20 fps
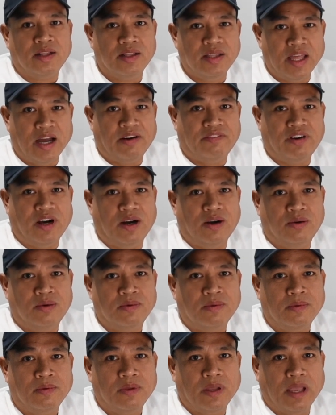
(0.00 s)
Davao?
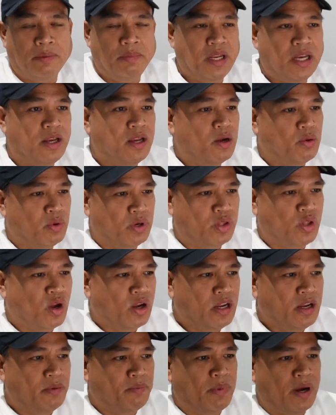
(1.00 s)
I mean, we're
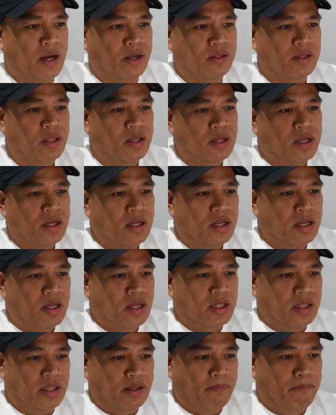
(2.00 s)
talking about
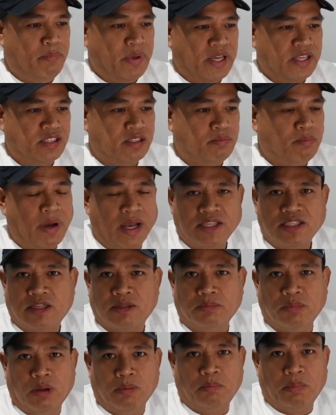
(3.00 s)
the best
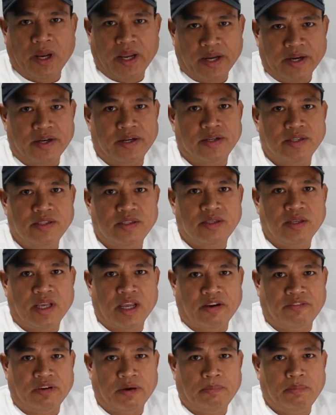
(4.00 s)
basketball players
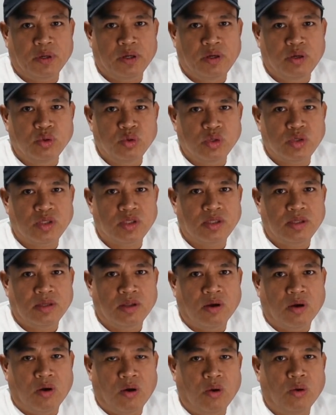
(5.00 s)
ever produced
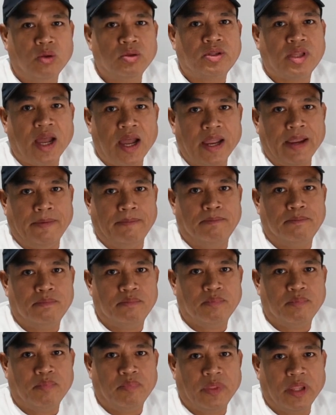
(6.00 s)
all time
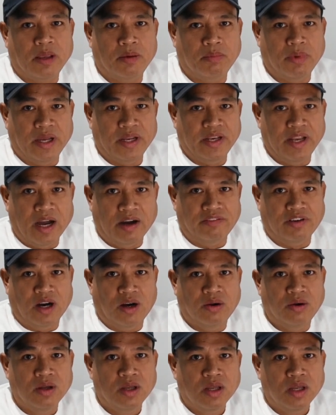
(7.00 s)
by
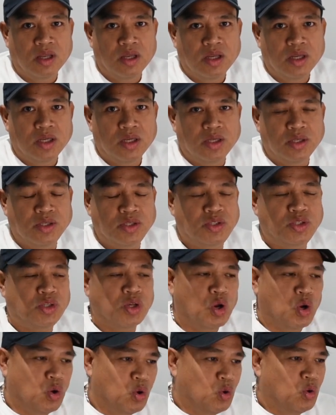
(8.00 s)
Davao.
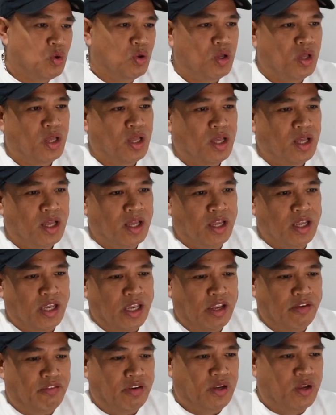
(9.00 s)
So,
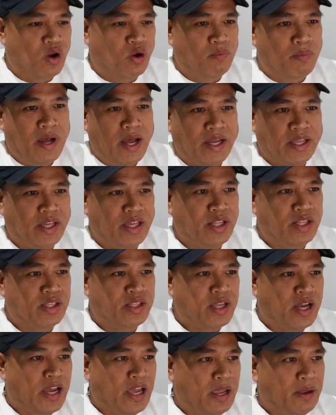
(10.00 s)
if we go back
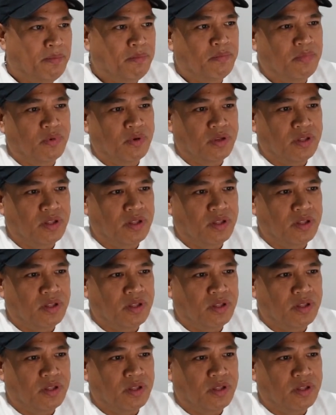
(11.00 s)
in time,